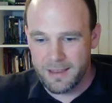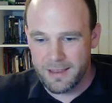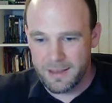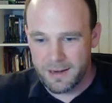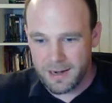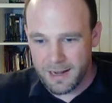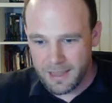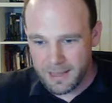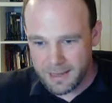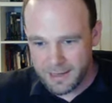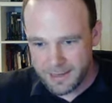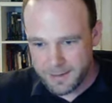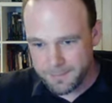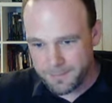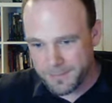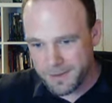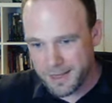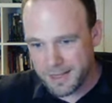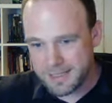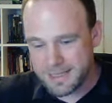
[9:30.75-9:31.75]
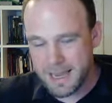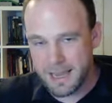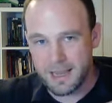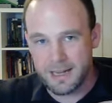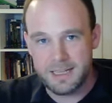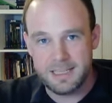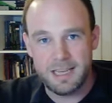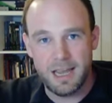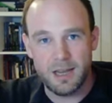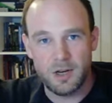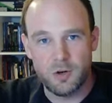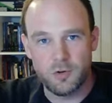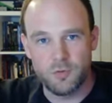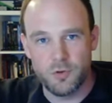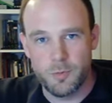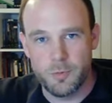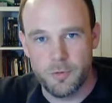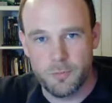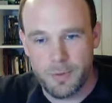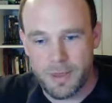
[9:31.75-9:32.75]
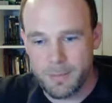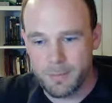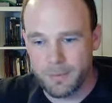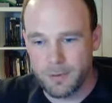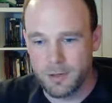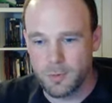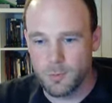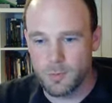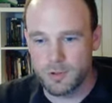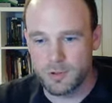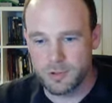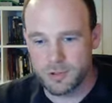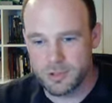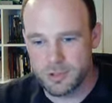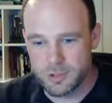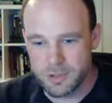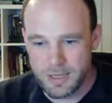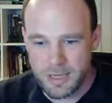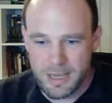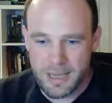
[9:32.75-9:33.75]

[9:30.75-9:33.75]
like attack an entire group of people at once.